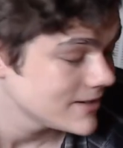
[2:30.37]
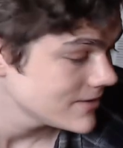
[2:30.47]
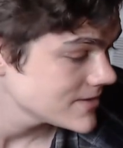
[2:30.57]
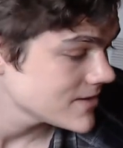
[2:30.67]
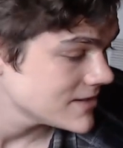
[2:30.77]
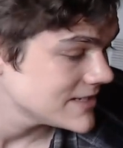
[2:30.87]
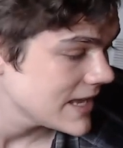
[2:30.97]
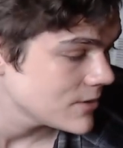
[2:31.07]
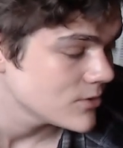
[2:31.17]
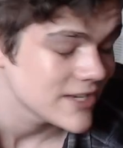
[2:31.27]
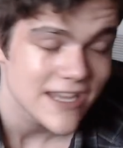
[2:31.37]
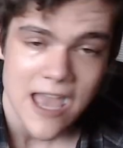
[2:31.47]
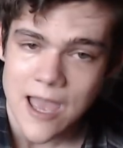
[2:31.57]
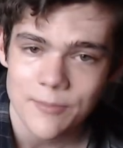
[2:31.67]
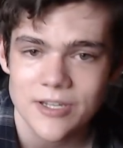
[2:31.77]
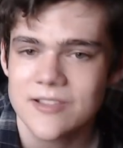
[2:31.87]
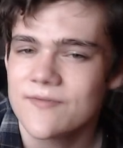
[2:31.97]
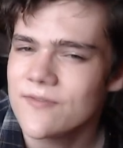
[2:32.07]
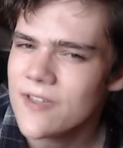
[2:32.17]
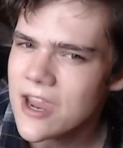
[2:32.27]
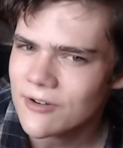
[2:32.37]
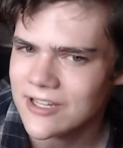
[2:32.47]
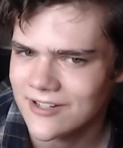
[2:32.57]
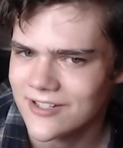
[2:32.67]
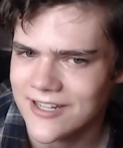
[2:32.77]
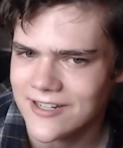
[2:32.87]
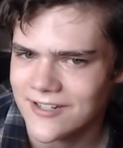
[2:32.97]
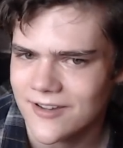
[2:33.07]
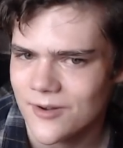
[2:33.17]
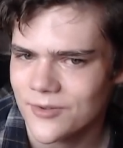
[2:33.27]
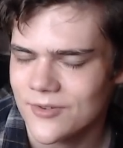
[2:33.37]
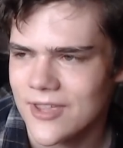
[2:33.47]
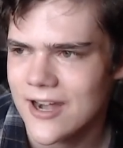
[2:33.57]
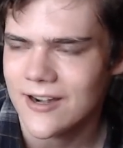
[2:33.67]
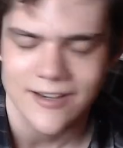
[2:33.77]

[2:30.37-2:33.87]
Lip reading: Nothing's gotten tangled yet, but it's very irritating to go through there.